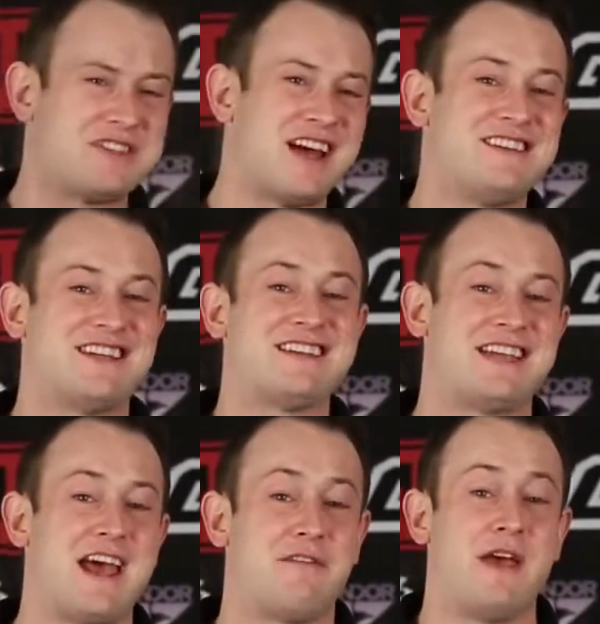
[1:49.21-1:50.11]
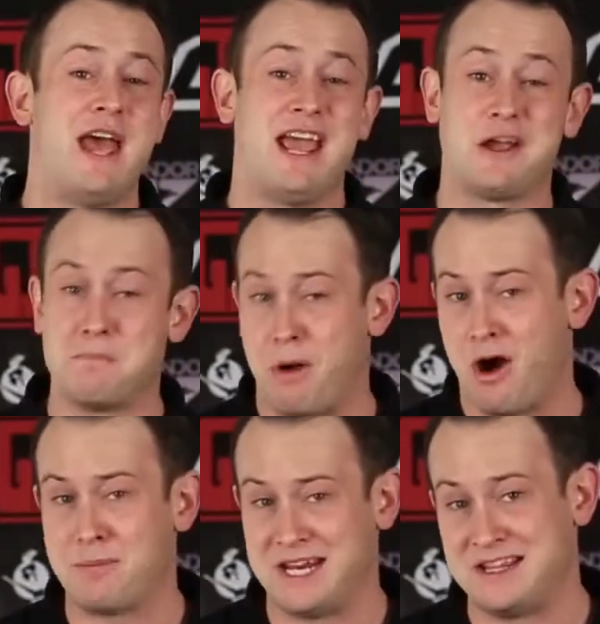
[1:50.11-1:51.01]
this gun does have a
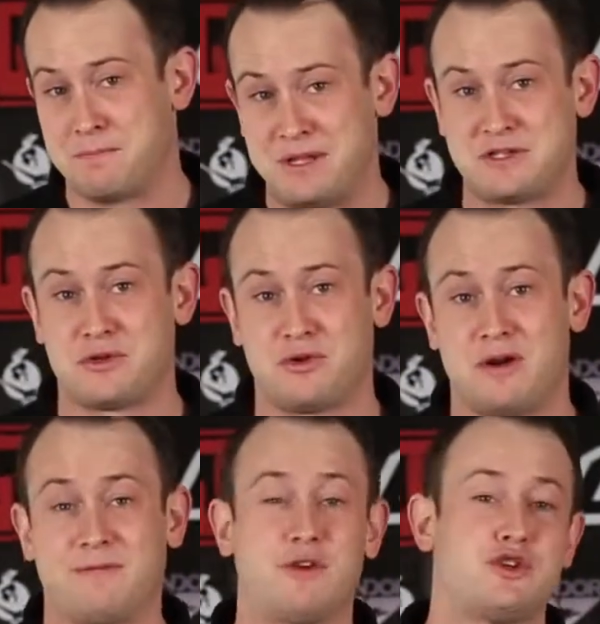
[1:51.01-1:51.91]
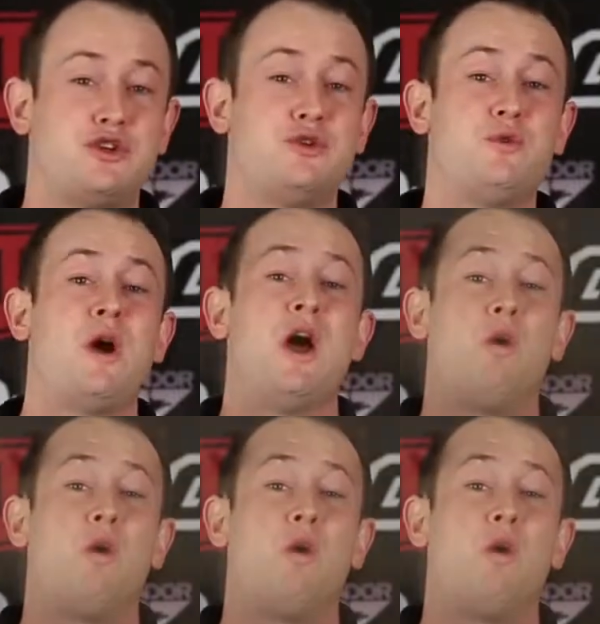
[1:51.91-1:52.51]
compartment in the pistol grip for two